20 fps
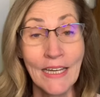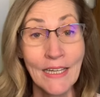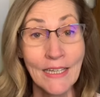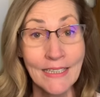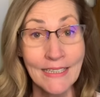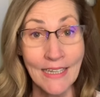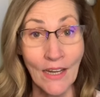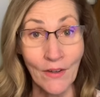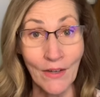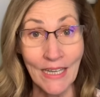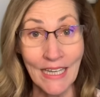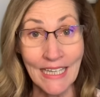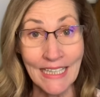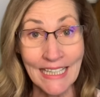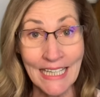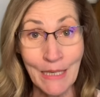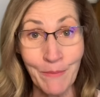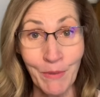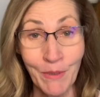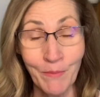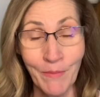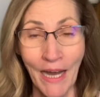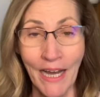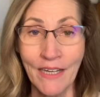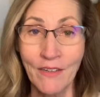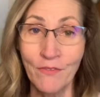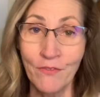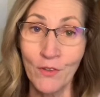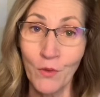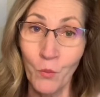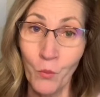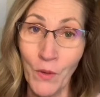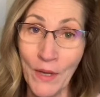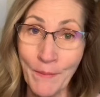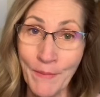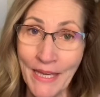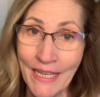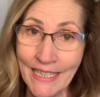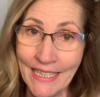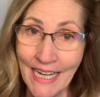Now, keep in mind, for
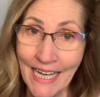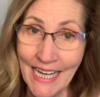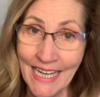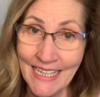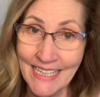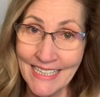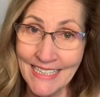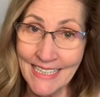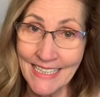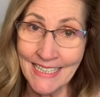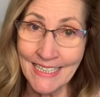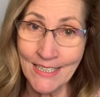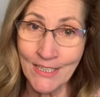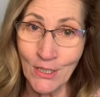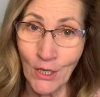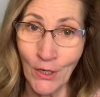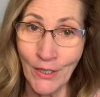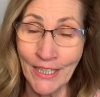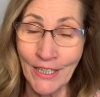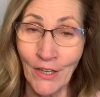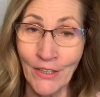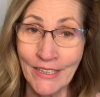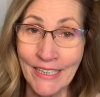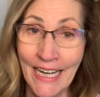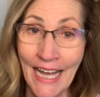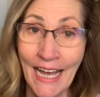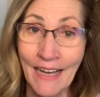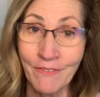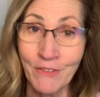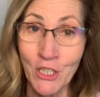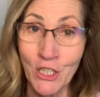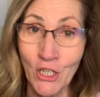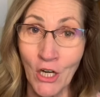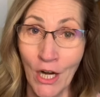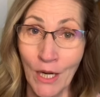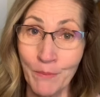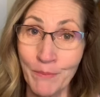women, this is starting on an F sharp.